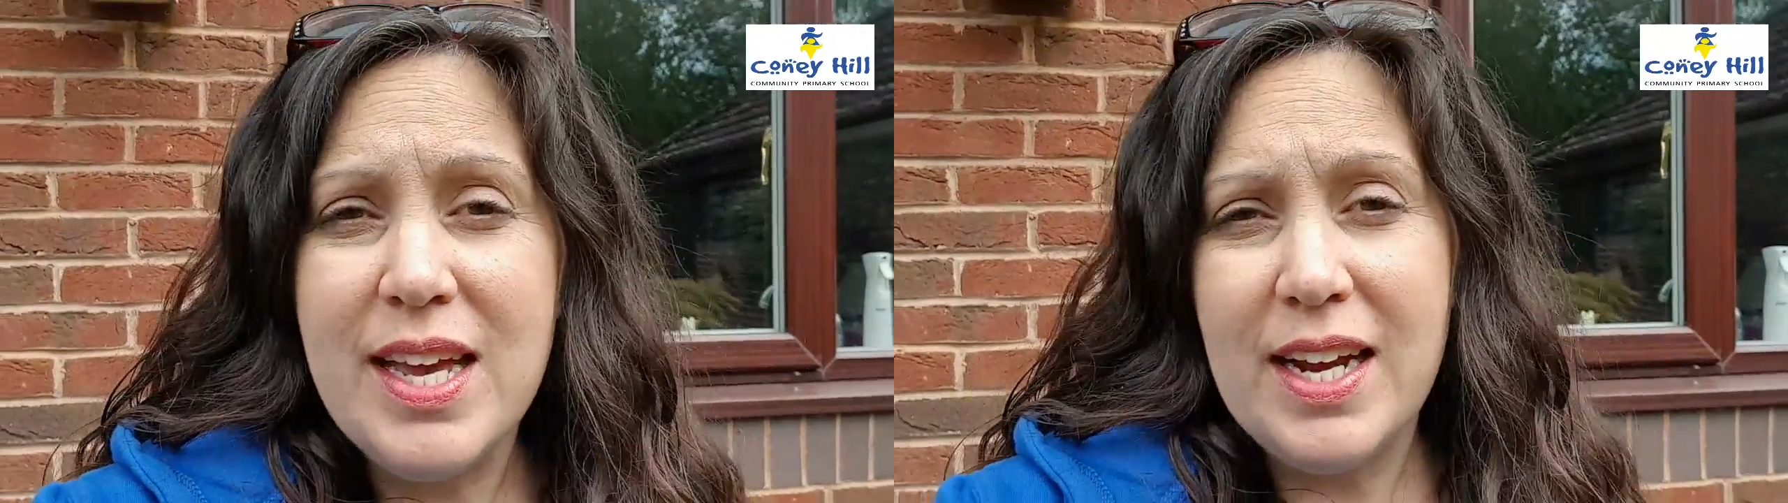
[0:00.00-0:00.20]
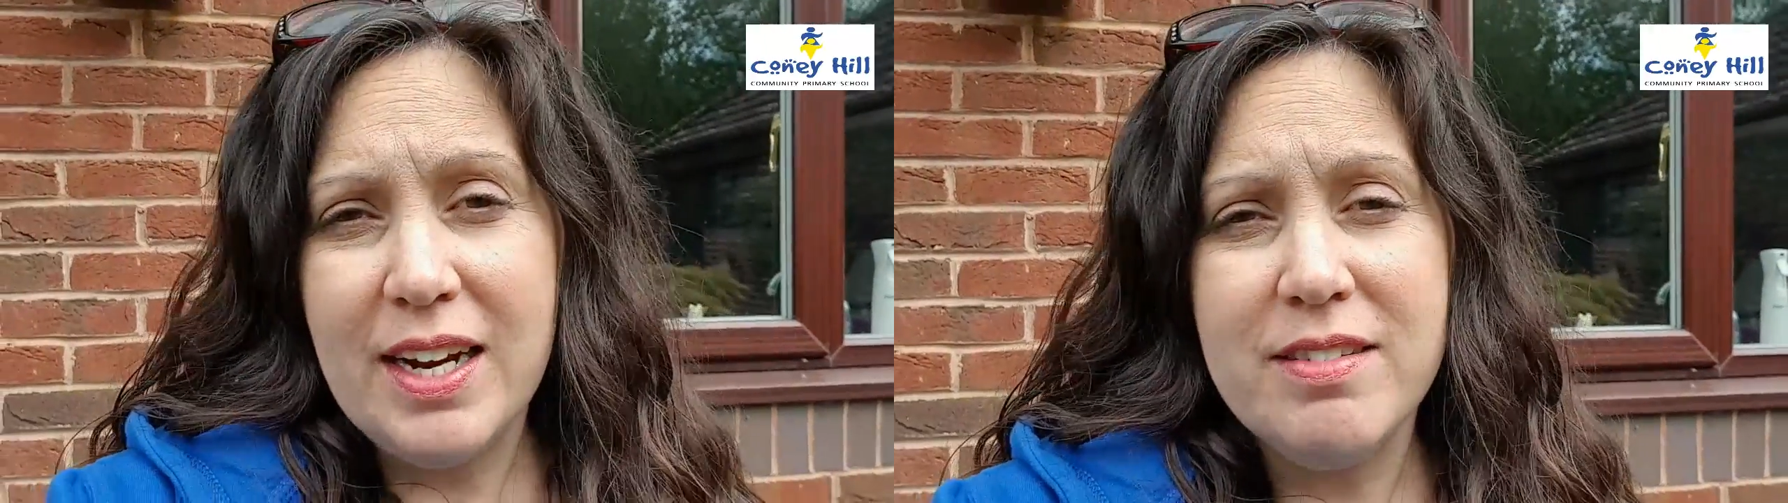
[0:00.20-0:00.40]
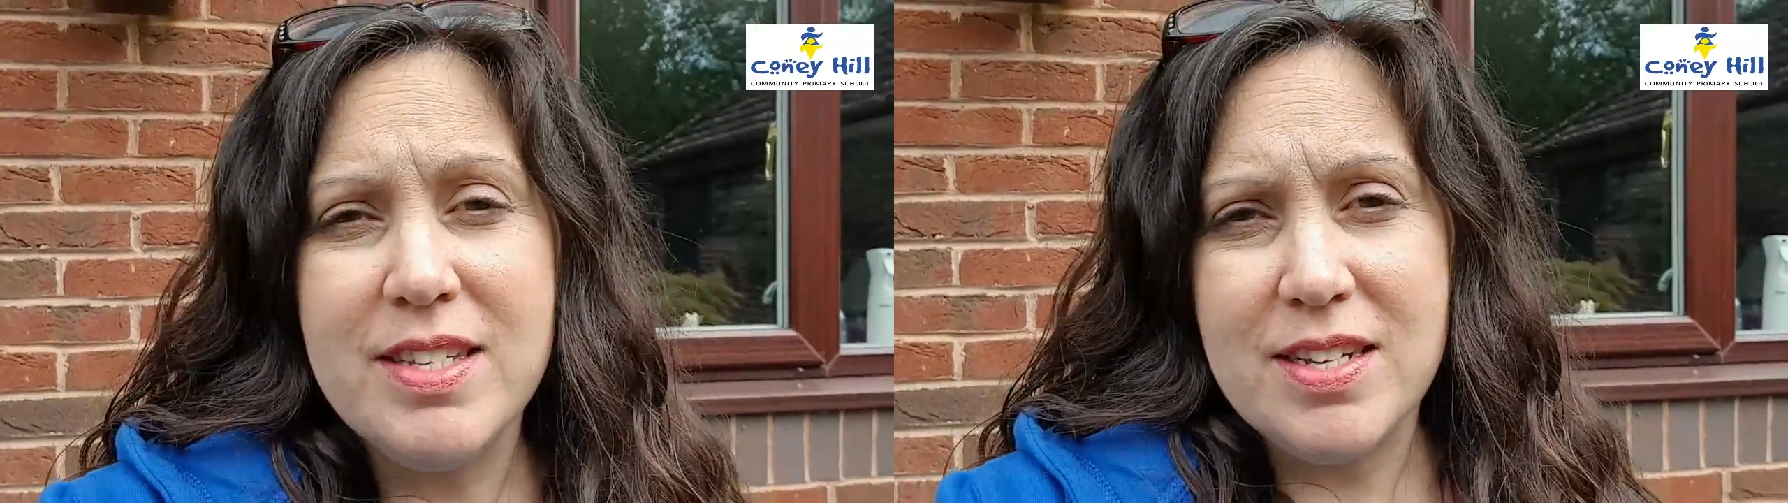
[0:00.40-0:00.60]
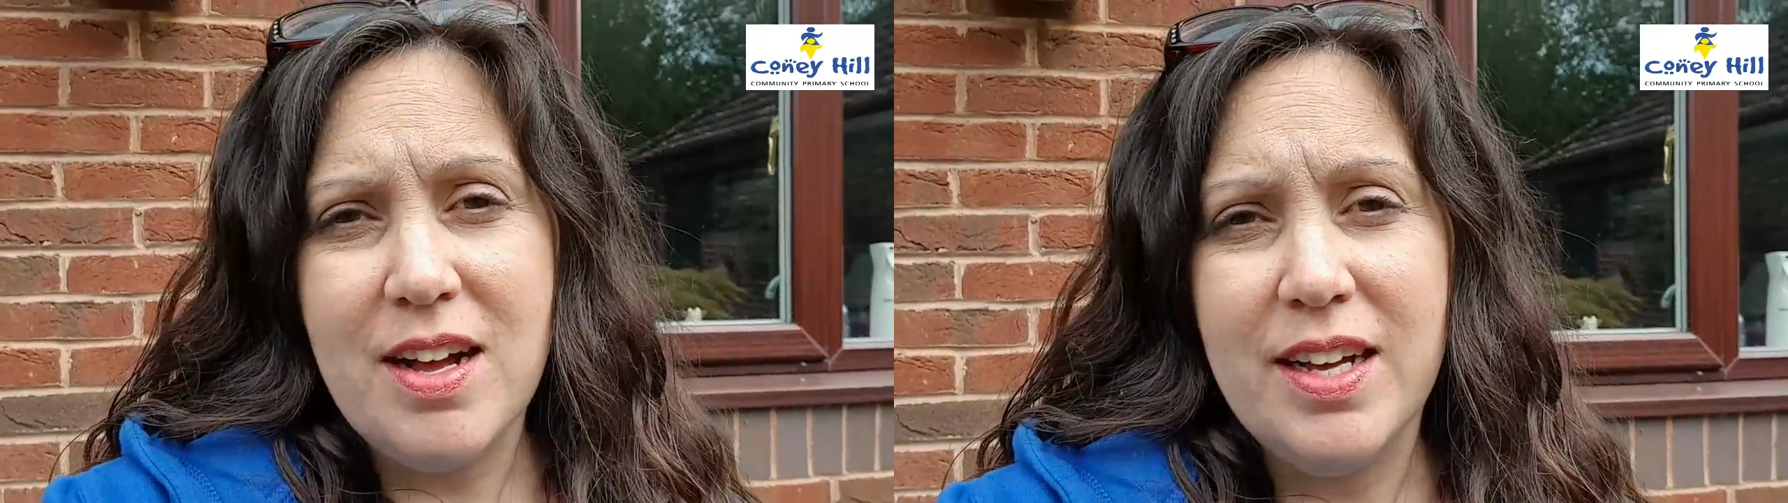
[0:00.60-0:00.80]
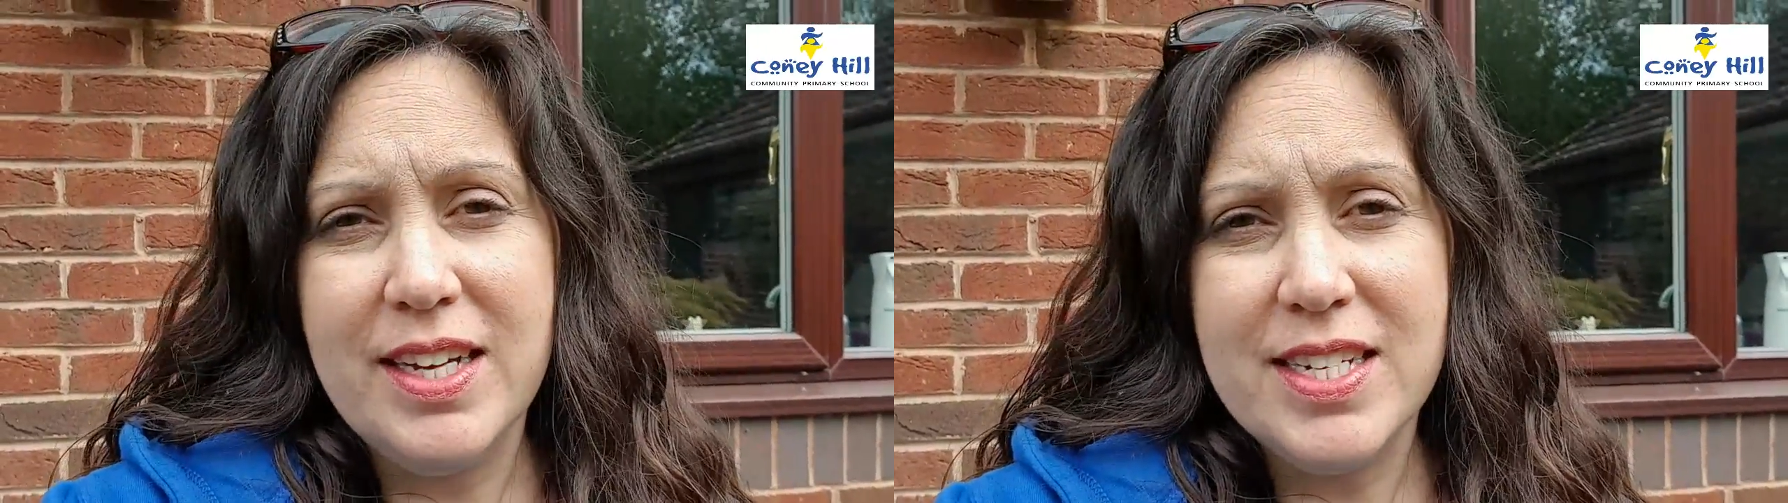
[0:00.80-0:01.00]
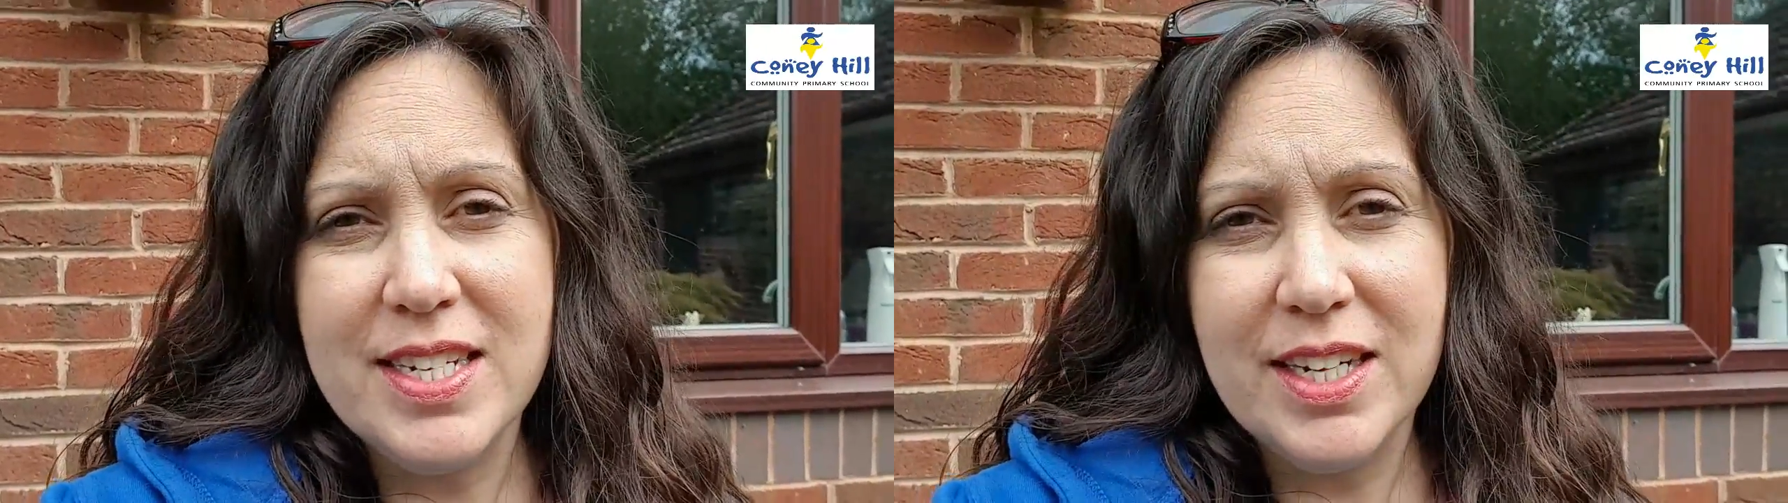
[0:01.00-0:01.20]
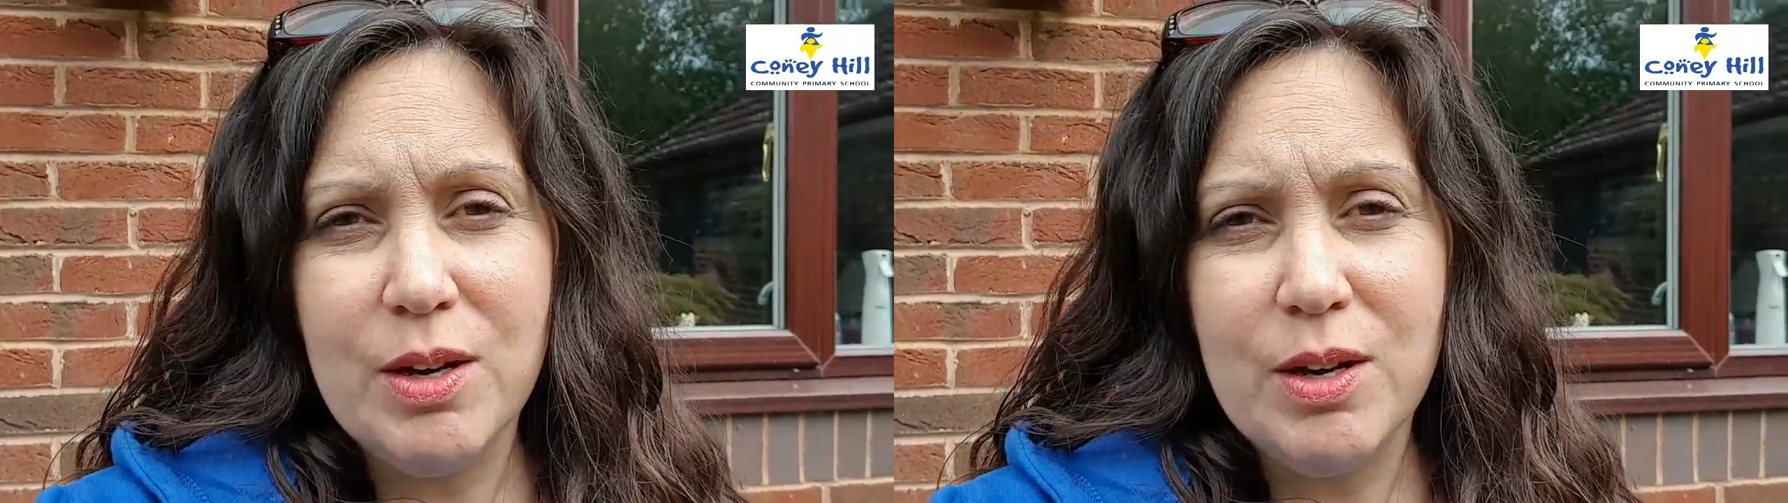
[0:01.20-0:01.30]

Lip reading: get outside,